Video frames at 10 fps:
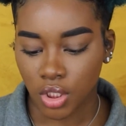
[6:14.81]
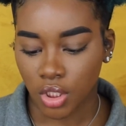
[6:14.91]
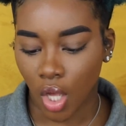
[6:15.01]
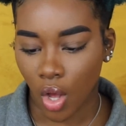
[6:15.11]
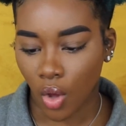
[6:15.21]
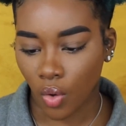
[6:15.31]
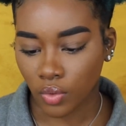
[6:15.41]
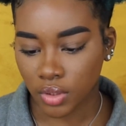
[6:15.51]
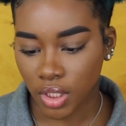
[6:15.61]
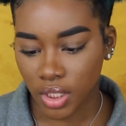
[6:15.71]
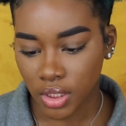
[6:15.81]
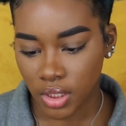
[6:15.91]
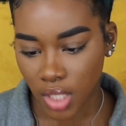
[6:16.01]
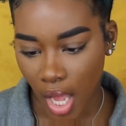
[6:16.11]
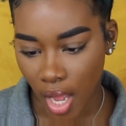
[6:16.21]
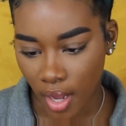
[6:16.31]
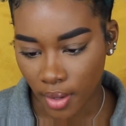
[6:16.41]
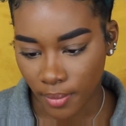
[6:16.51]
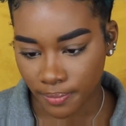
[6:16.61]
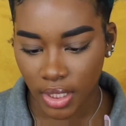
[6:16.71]
So this,
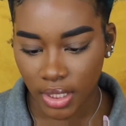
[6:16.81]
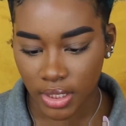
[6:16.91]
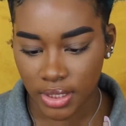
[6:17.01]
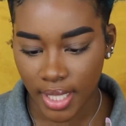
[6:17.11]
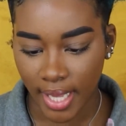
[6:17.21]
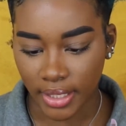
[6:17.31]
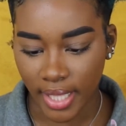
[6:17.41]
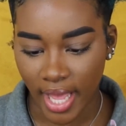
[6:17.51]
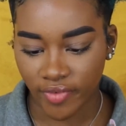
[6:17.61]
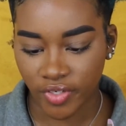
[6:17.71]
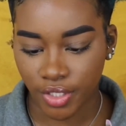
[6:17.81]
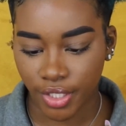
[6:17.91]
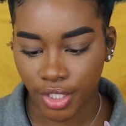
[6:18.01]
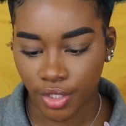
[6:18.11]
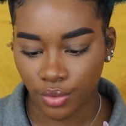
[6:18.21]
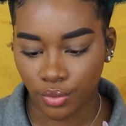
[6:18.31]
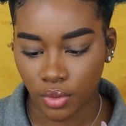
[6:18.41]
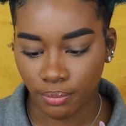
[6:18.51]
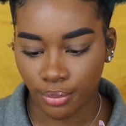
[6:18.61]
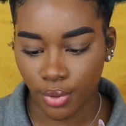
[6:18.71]
um, it is a lavender
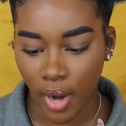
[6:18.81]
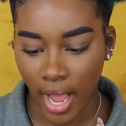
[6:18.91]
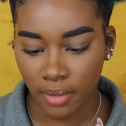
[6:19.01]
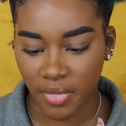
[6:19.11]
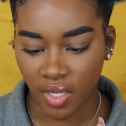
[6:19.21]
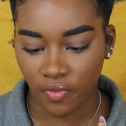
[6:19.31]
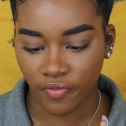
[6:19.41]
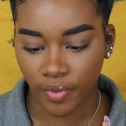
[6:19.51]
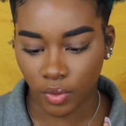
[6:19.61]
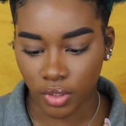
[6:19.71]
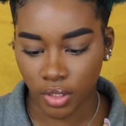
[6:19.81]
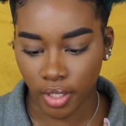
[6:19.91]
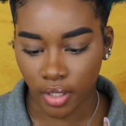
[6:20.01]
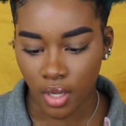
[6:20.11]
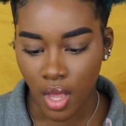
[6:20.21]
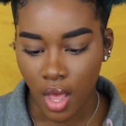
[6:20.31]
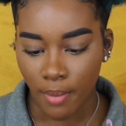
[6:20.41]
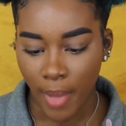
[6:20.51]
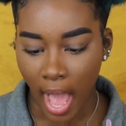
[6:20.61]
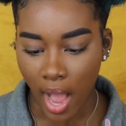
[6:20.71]
hued priming filter
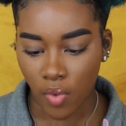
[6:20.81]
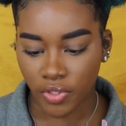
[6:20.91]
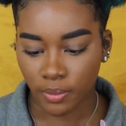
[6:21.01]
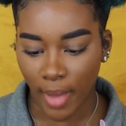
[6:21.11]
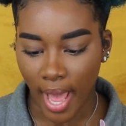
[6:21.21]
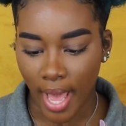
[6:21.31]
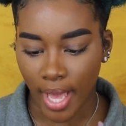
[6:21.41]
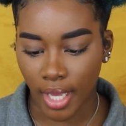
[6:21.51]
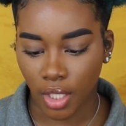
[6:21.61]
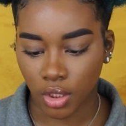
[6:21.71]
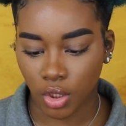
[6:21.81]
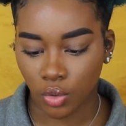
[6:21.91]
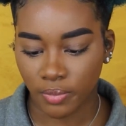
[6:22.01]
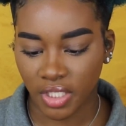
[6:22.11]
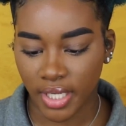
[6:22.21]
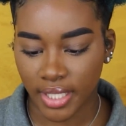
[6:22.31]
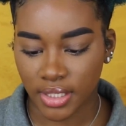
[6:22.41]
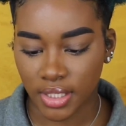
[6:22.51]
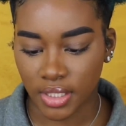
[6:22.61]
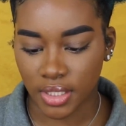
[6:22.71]
powered by
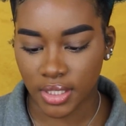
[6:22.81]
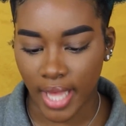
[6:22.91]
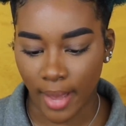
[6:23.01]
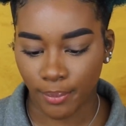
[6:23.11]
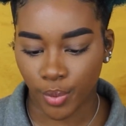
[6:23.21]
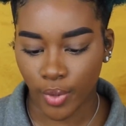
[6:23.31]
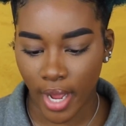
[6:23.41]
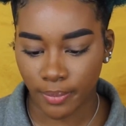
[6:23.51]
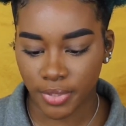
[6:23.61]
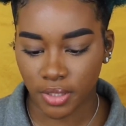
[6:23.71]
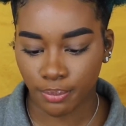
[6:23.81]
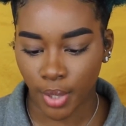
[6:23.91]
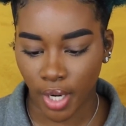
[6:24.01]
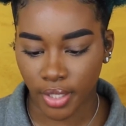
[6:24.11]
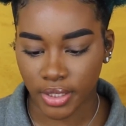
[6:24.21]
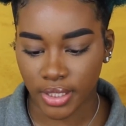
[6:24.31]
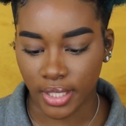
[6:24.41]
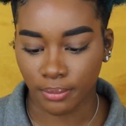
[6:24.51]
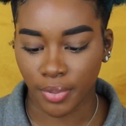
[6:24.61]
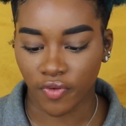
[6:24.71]
luminescence that preps, perks,
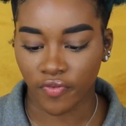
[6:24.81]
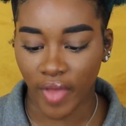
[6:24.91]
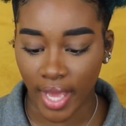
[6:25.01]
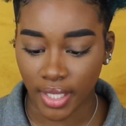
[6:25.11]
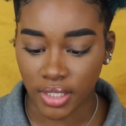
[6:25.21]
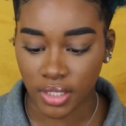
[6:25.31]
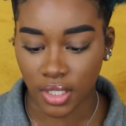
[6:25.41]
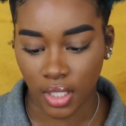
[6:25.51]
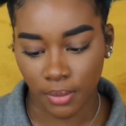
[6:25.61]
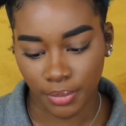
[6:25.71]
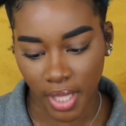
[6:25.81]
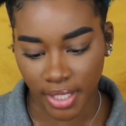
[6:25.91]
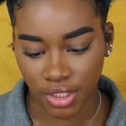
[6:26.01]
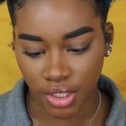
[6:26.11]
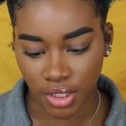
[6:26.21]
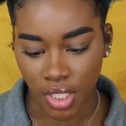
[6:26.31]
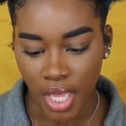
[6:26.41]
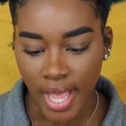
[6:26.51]
and perfects the complexion.